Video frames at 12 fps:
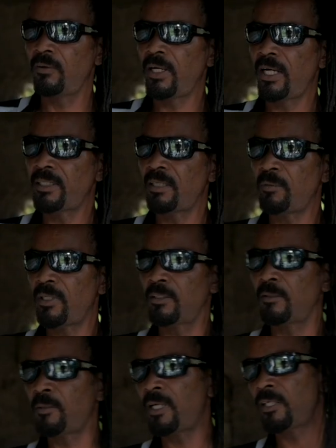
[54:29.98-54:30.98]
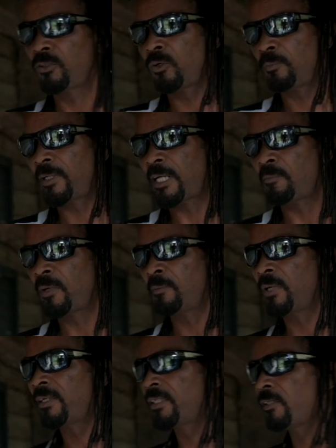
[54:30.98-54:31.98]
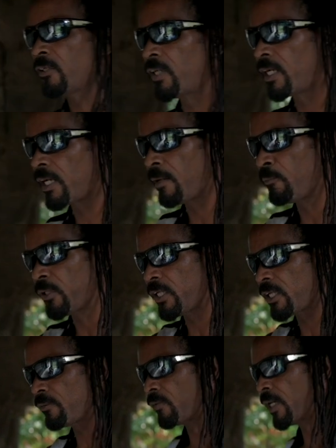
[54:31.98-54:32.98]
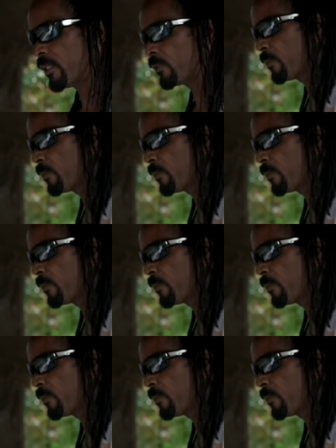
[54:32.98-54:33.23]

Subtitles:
How you say, man? Nobody show up here, man. I'm sitting here, I can't protect your father